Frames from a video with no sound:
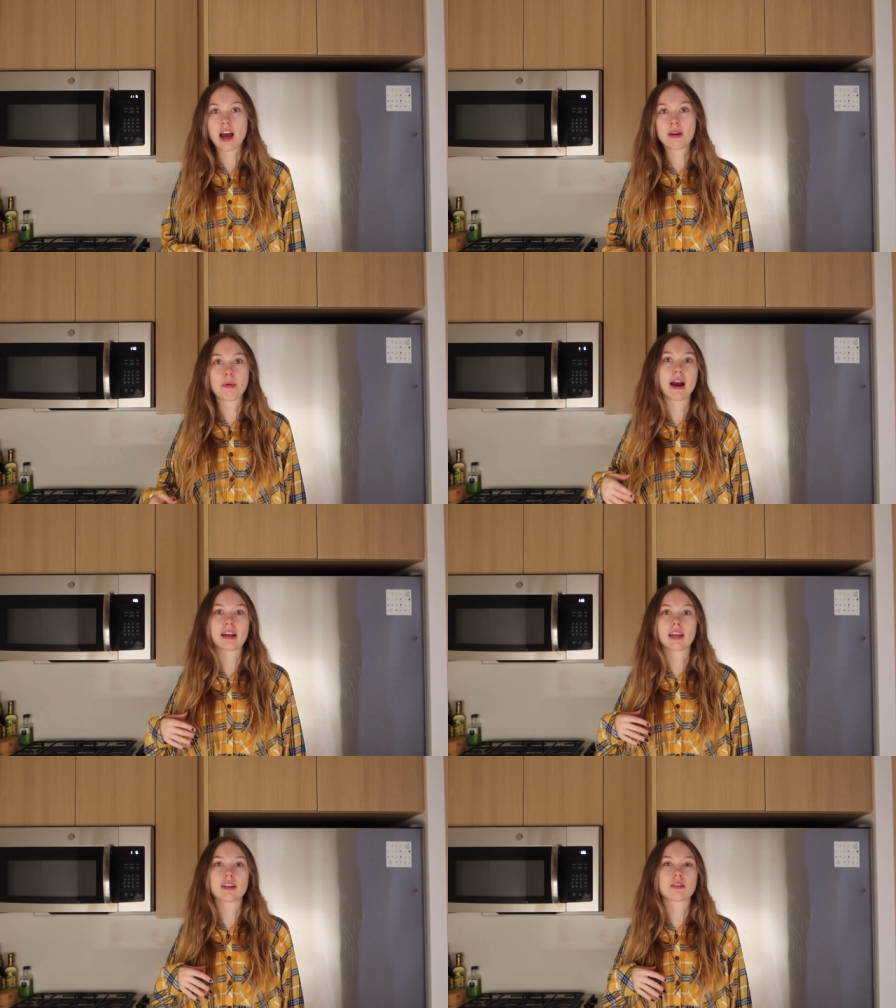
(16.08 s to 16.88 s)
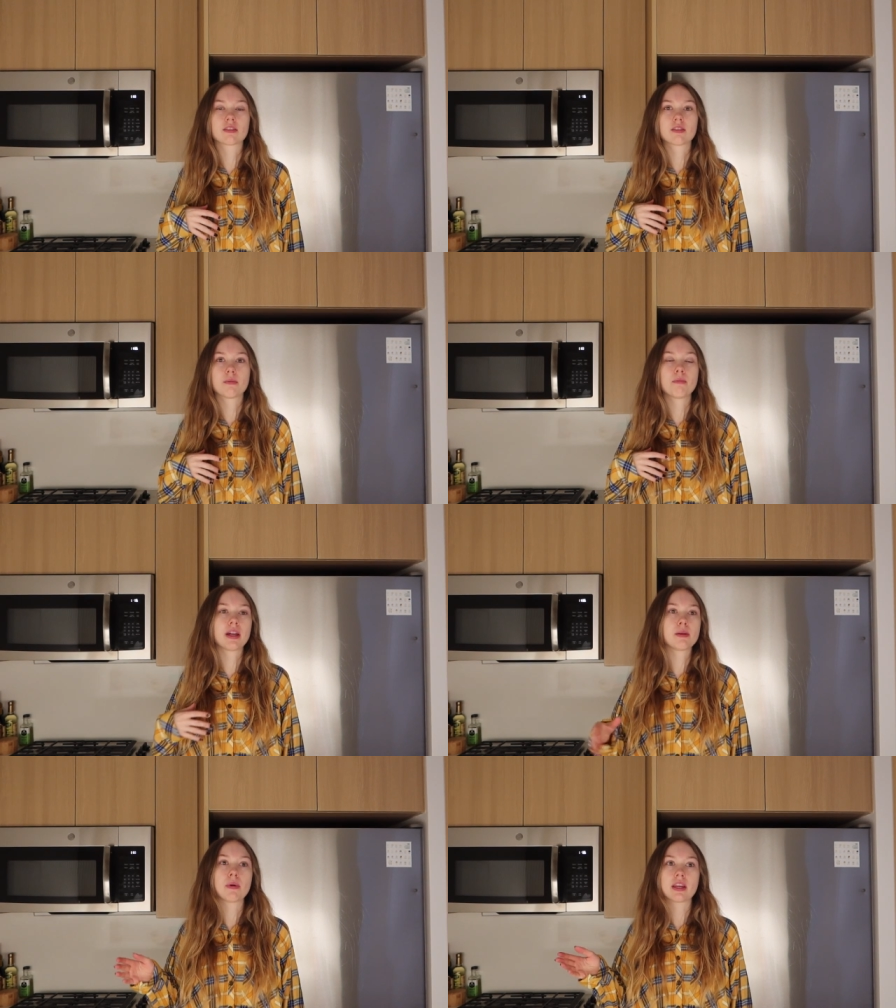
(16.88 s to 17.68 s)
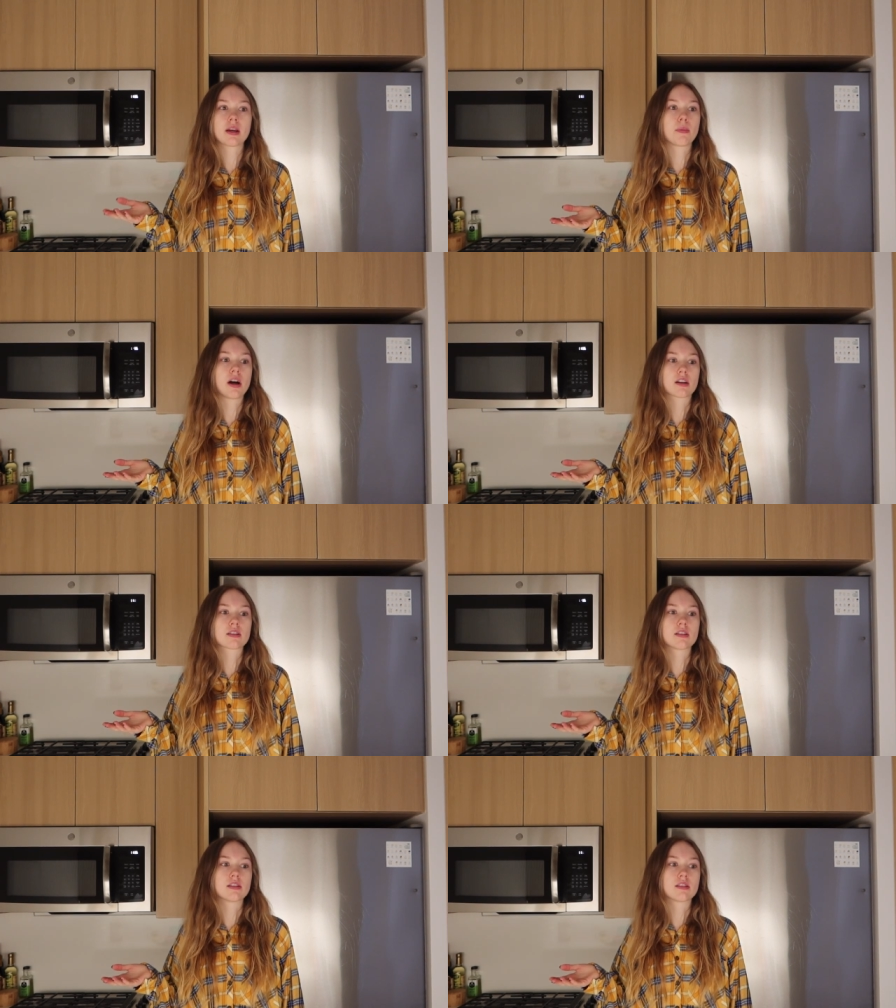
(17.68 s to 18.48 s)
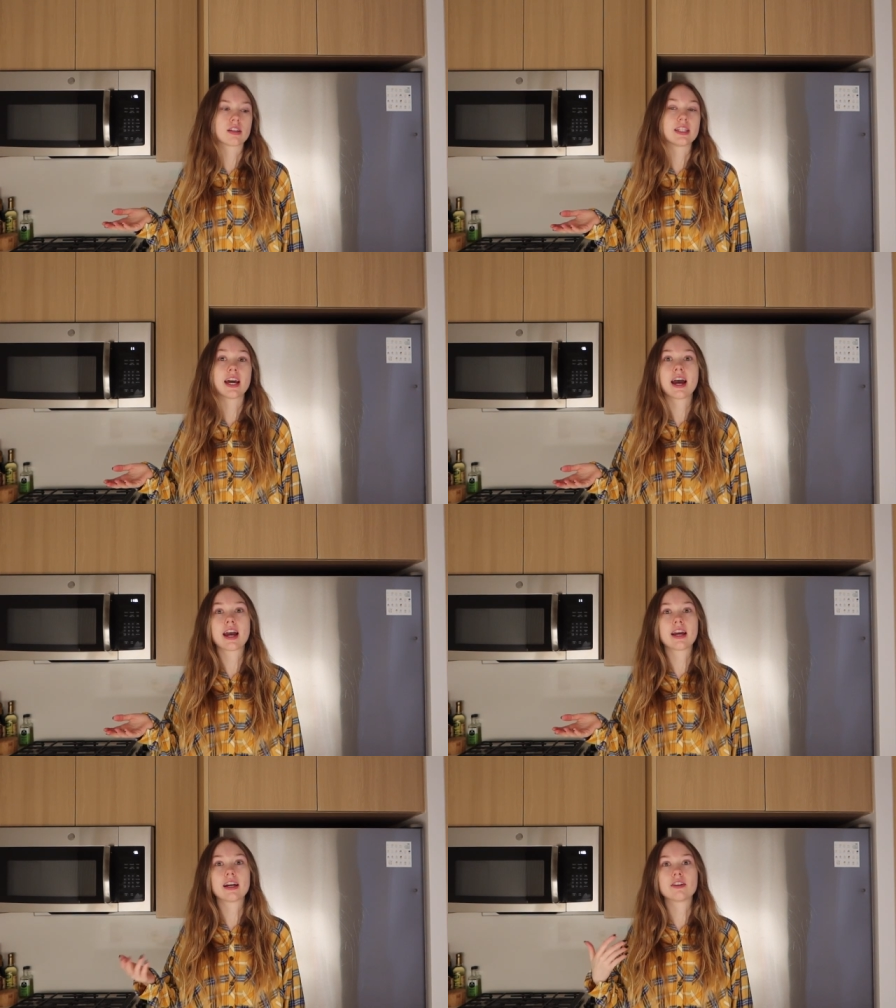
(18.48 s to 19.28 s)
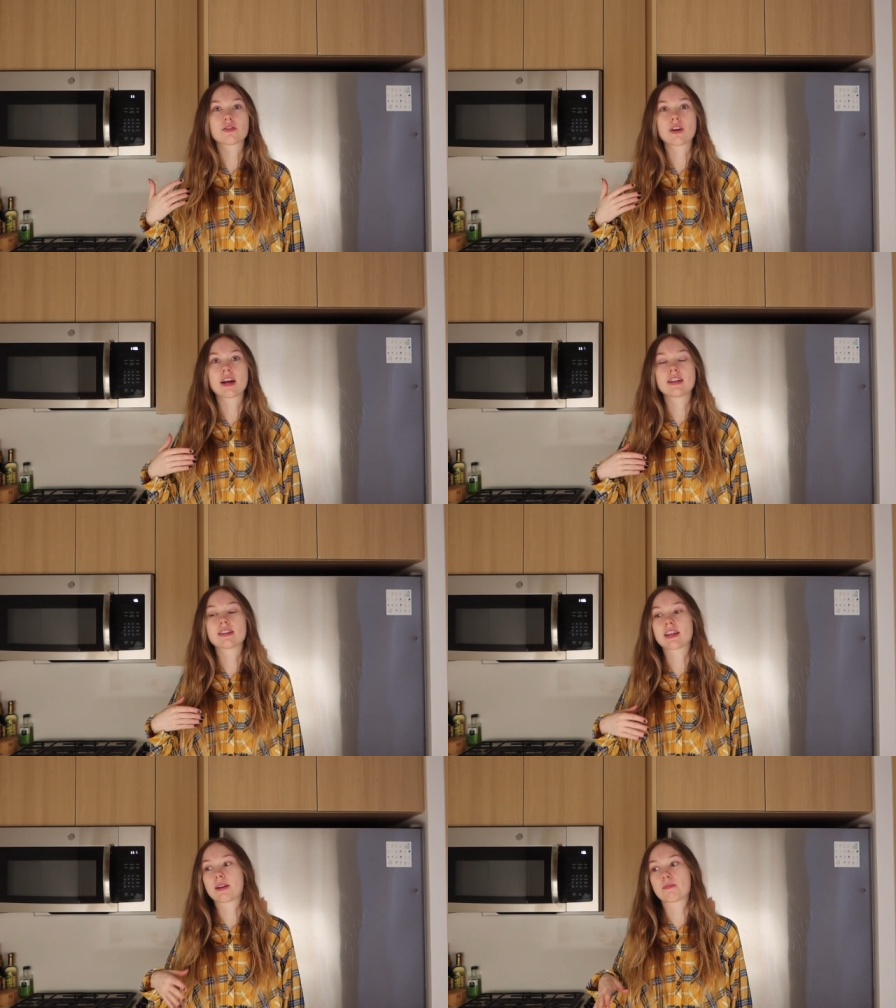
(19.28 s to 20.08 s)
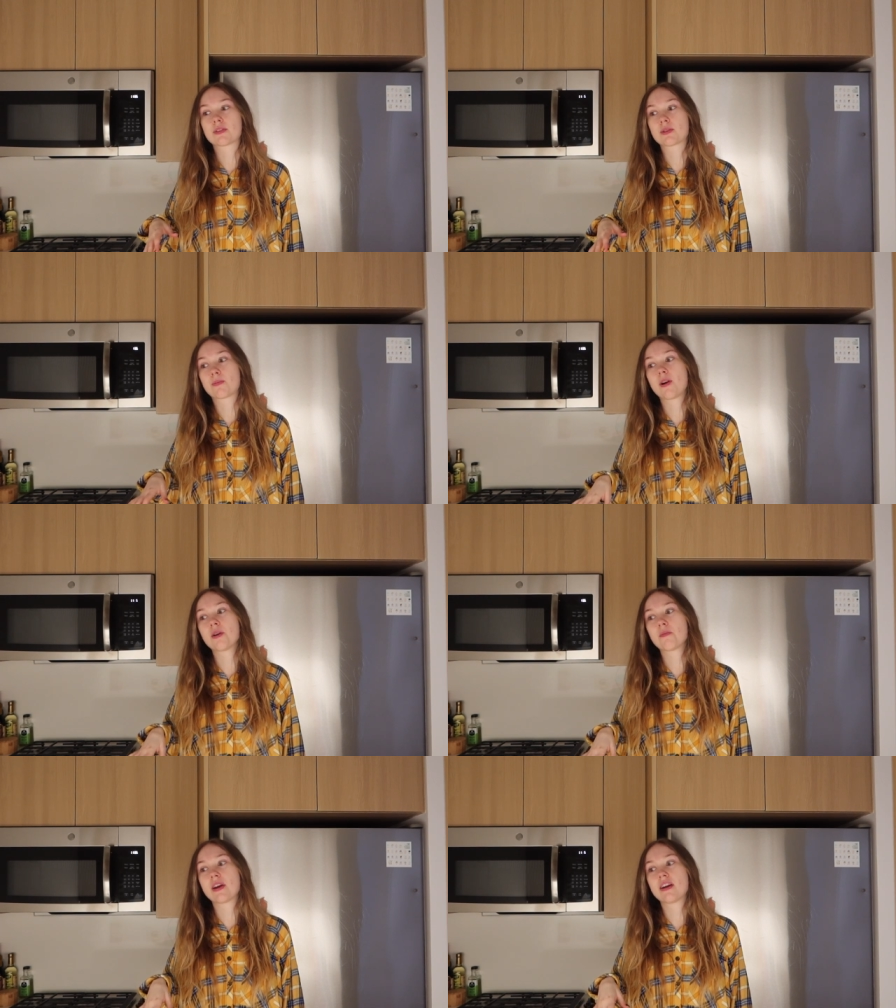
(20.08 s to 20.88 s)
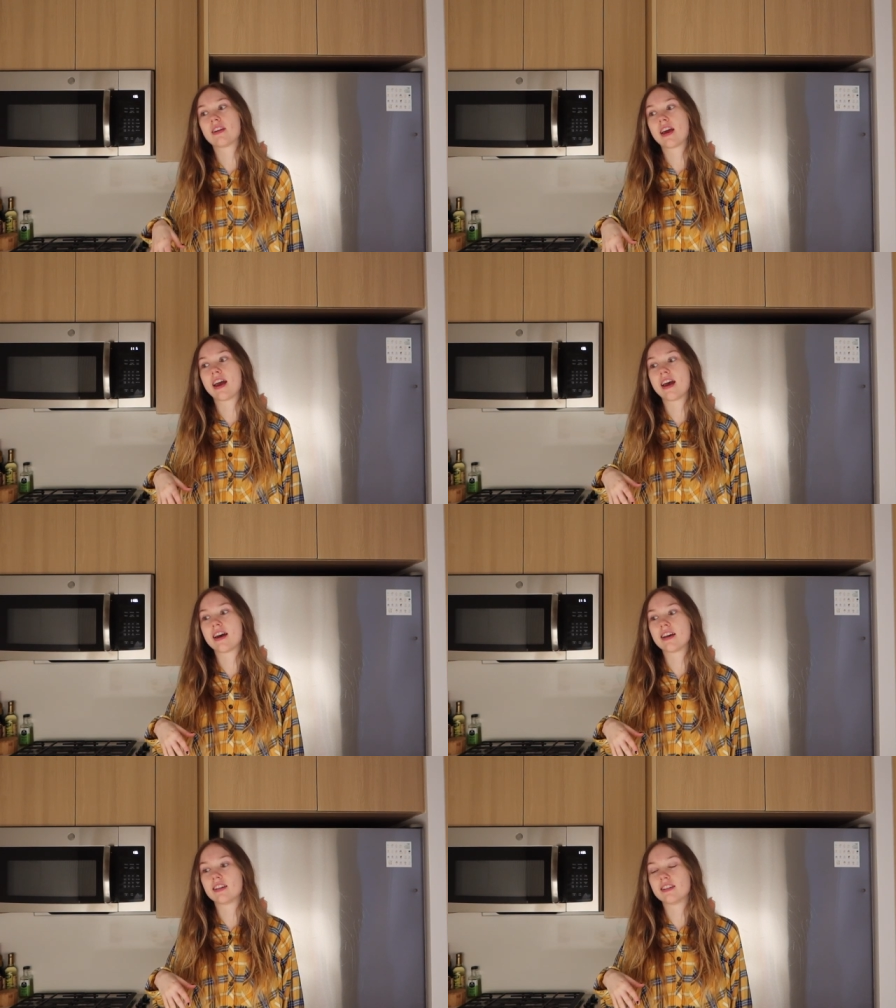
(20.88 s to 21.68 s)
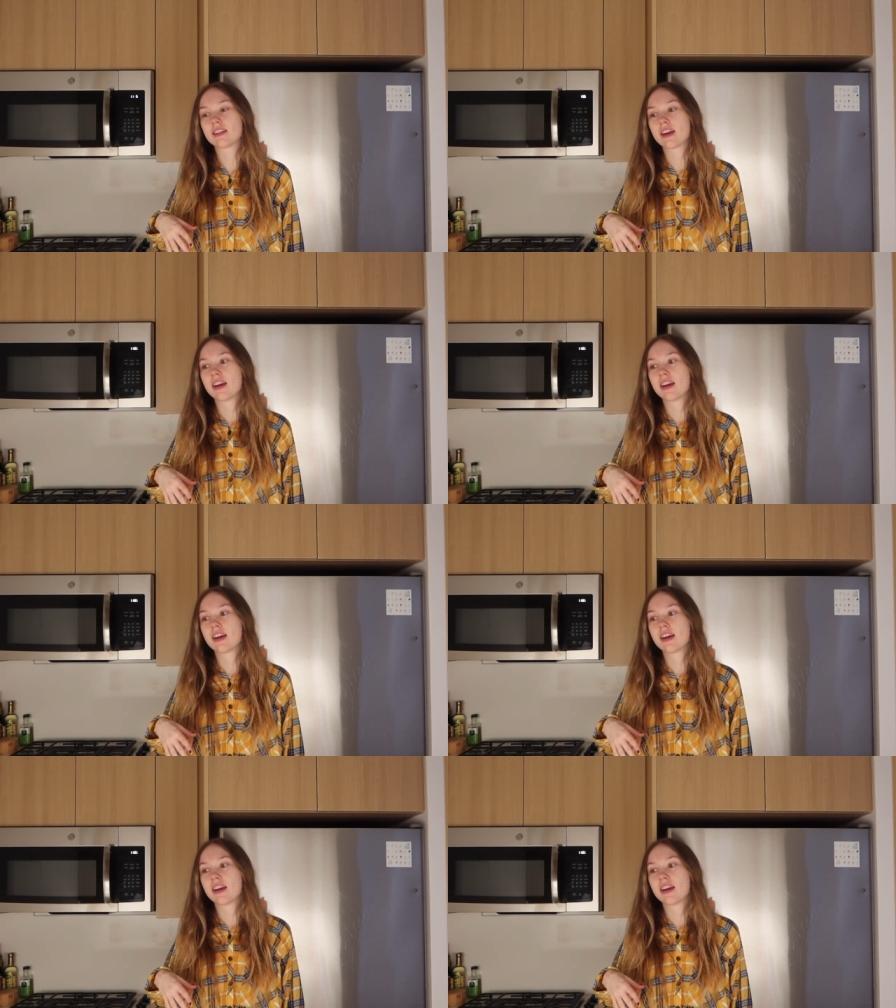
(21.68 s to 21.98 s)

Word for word: unpacking many, many boxes a day and trying to set up this apartment and